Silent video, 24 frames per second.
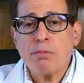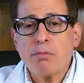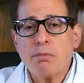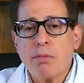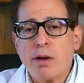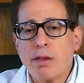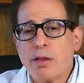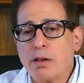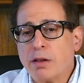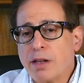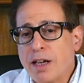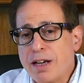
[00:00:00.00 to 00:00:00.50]

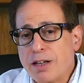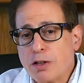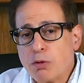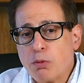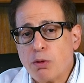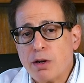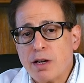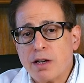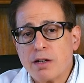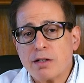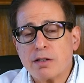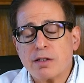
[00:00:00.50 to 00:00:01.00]
by the late
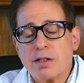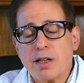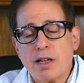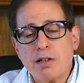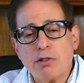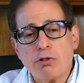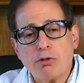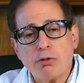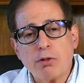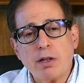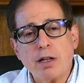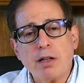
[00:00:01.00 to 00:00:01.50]
20th
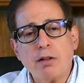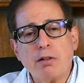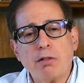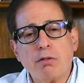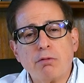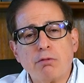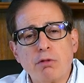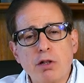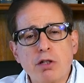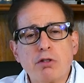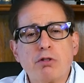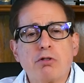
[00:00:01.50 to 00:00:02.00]
century,
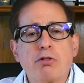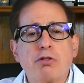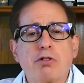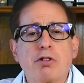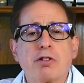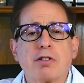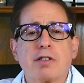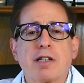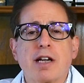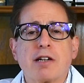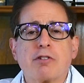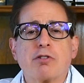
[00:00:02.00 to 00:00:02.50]

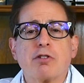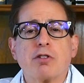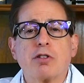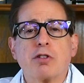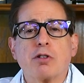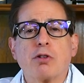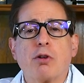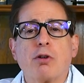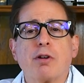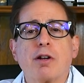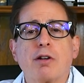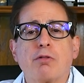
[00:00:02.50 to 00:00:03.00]
researchers actually
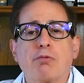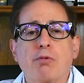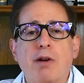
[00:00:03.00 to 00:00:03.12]
started